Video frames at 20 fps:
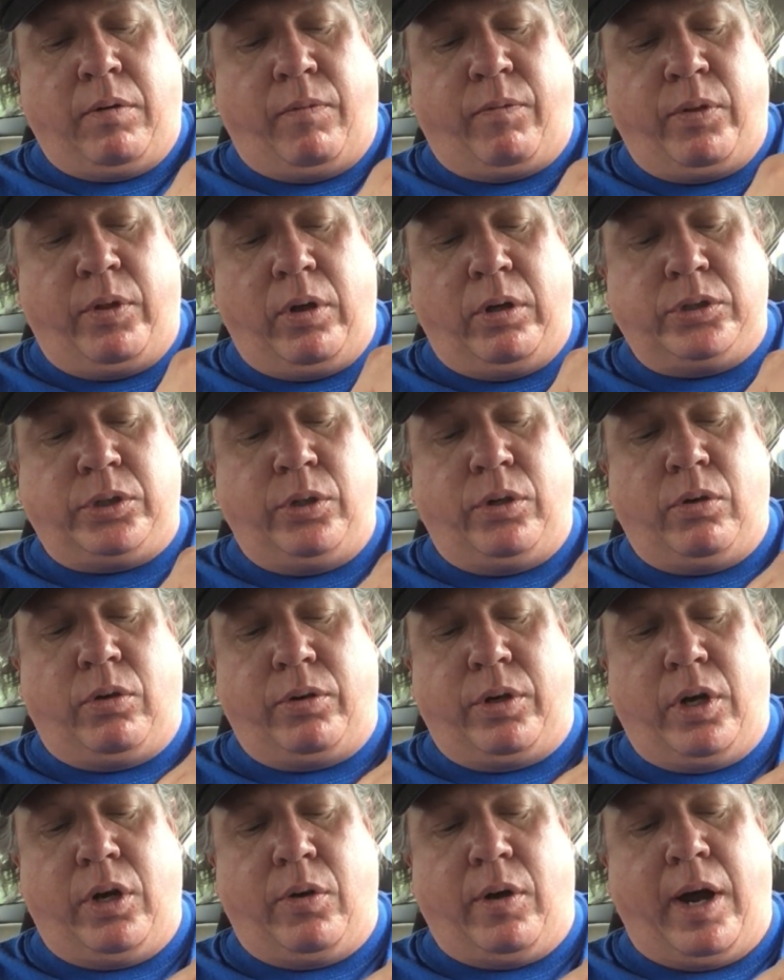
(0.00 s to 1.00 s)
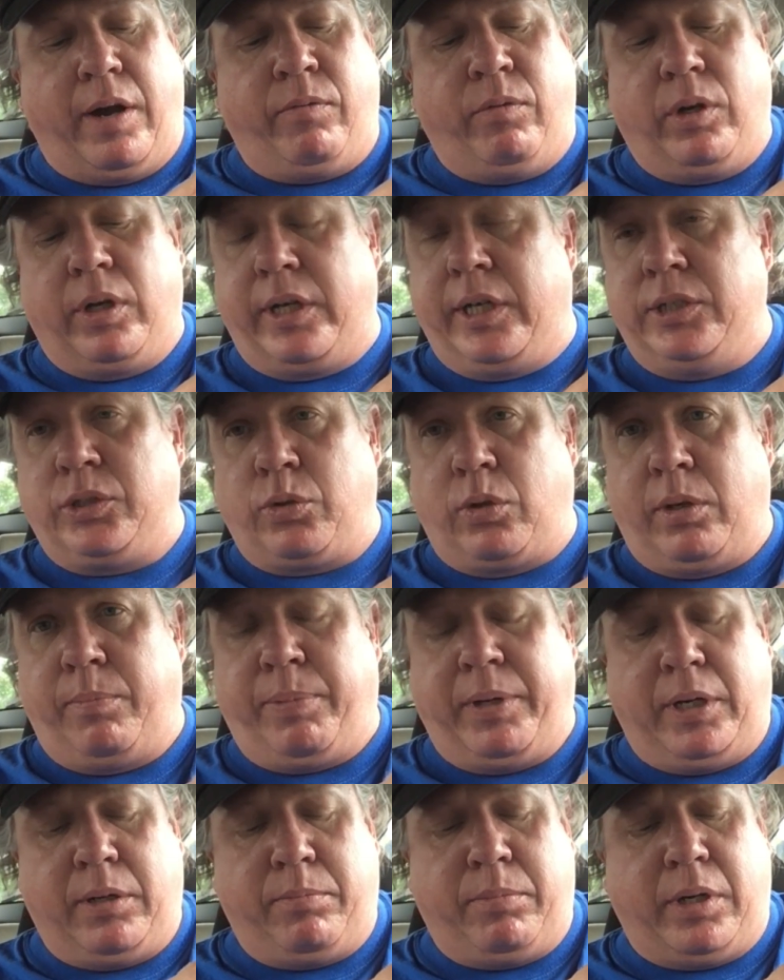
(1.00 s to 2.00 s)
But for those who don't know, I really enjoy
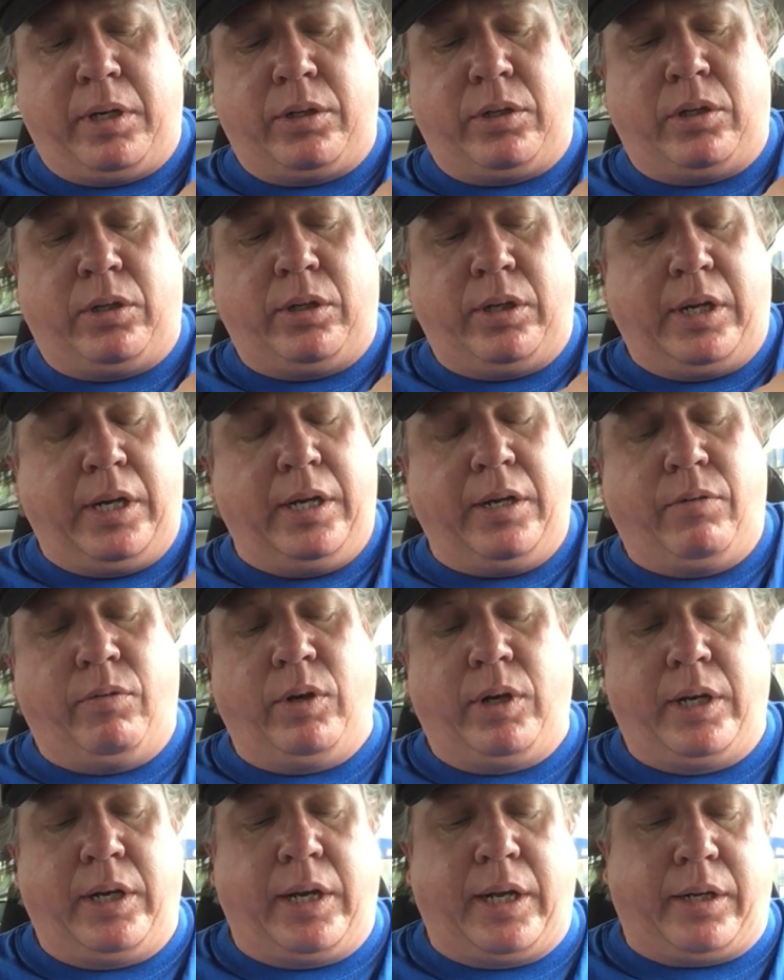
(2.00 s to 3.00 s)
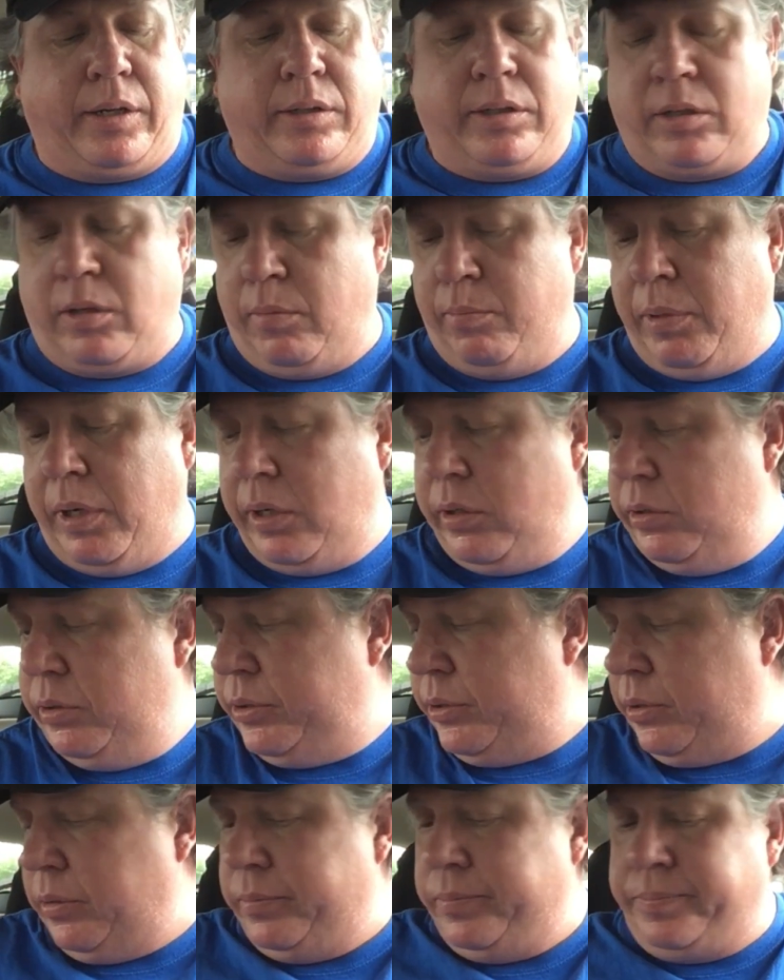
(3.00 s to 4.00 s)
peanut butter, and I really like Nutter
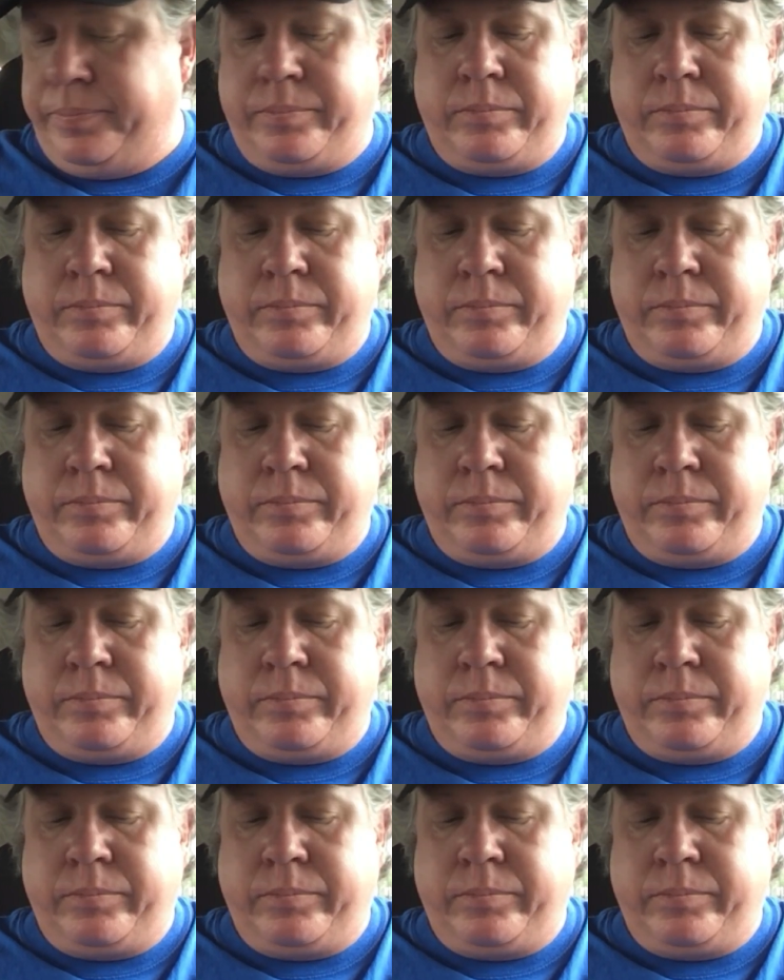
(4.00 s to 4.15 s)
Butters.